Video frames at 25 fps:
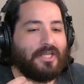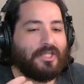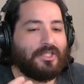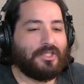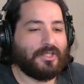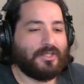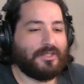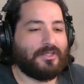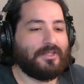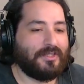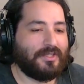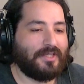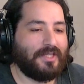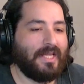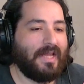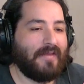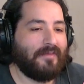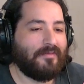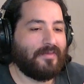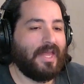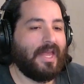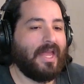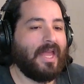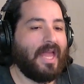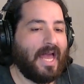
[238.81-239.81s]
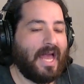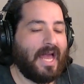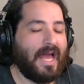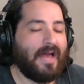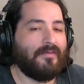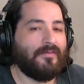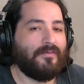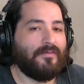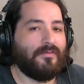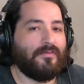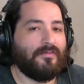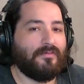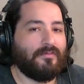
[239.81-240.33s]
just to see if they
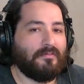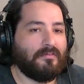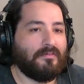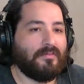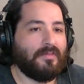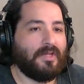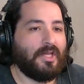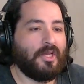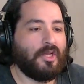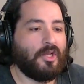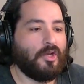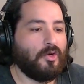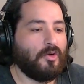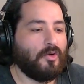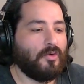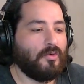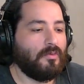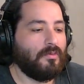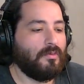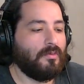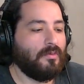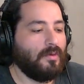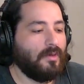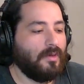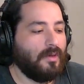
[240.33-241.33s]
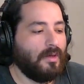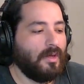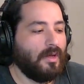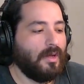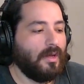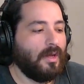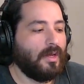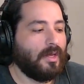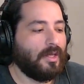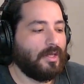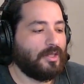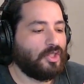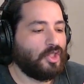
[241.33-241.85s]
have,
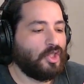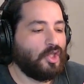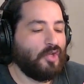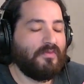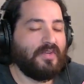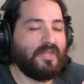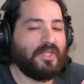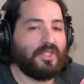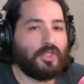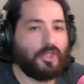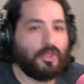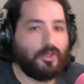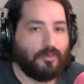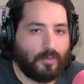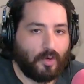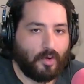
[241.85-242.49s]
2v2